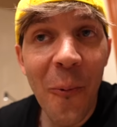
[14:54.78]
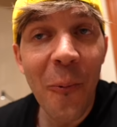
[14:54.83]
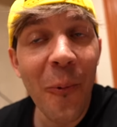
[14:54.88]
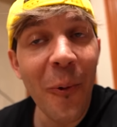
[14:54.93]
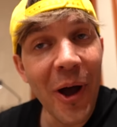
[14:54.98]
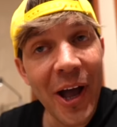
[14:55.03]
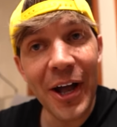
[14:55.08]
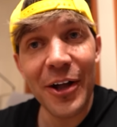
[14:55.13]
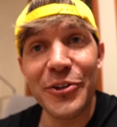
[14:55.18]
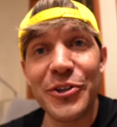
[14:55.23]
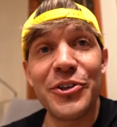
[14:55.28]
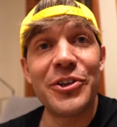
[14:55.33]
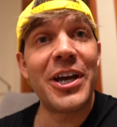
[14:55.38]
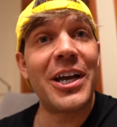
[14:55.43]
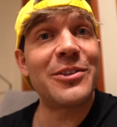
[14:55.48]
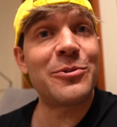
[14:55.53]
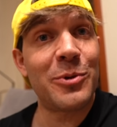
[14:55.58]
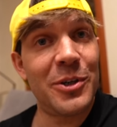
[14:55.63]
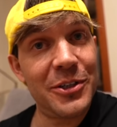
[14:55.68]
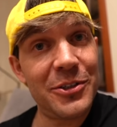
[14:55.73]
well, do you
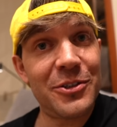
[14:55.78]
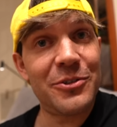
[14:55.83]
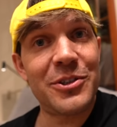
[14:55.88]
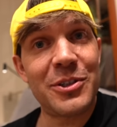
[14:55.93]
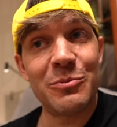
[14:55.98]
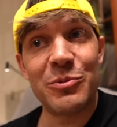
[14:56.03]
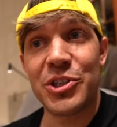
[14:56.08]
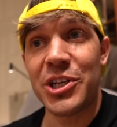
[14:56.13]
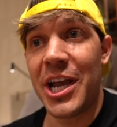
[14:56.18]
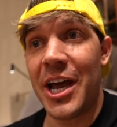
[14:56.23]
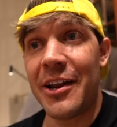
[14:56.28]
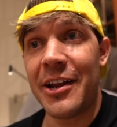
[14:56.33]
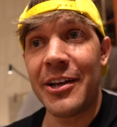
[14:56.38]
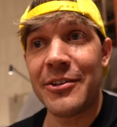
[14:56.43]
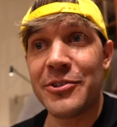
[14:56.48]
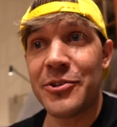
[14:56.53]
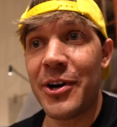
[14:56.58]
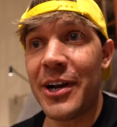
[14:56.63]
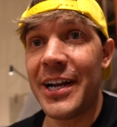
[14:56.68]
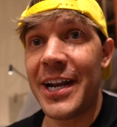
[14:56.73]
guys want to do some shout
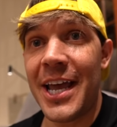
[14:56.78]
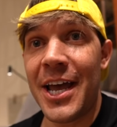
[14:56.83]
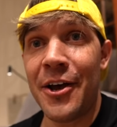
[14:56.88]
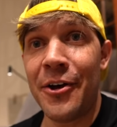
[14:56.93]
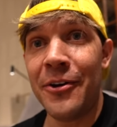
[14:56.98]
outs right now?